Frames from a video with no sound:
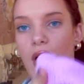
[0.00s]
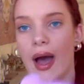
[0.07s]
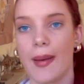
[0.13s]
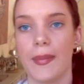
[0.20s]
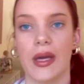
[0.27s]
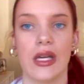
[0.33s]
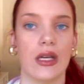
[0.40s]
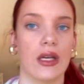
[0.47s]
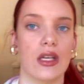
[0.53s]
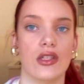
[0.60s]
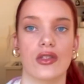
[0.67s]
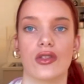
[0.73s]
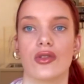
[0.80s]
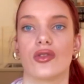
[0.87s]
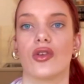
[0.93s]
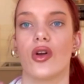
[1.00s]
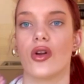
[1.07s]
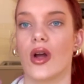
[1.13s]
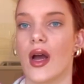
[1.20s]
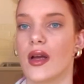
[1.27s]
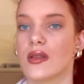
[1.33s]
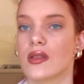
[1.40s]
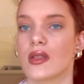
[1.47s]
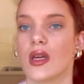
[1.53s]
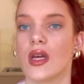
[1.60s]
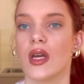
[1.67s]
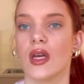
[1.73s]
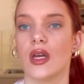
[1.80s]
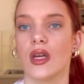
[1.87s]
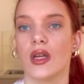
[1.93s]
light pink is so nice.
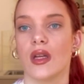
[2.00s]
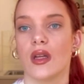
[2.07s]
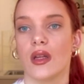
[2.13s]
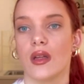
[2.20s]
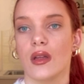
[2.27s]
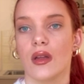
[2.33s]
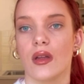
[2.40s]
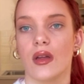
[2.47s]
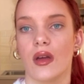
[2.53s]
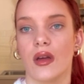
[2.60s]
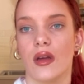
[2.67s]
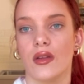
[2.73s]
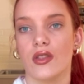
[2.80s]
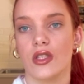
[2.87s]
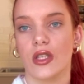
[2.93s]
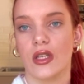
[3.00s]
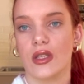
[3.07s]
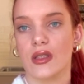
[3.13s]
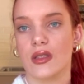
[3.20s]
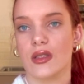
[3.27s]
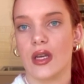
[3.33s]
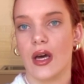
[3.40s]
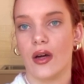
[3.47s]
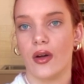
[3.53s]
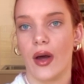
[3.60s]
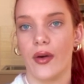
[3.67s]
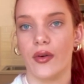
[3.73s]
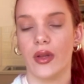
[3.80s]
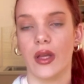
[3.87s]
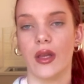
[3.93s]
As you can tell,
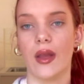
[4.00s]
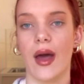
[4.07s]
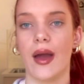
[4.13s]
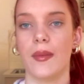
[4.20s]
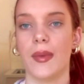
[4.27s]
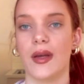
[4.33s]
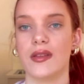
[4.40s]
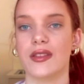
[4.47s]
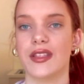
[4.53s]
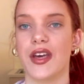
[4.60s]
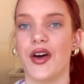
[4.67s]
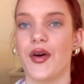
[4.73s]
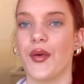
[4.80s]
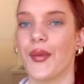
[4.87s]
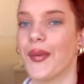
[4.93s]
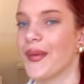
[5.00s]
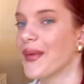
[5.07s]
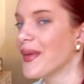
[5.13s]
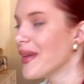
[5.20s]
I really like pastel.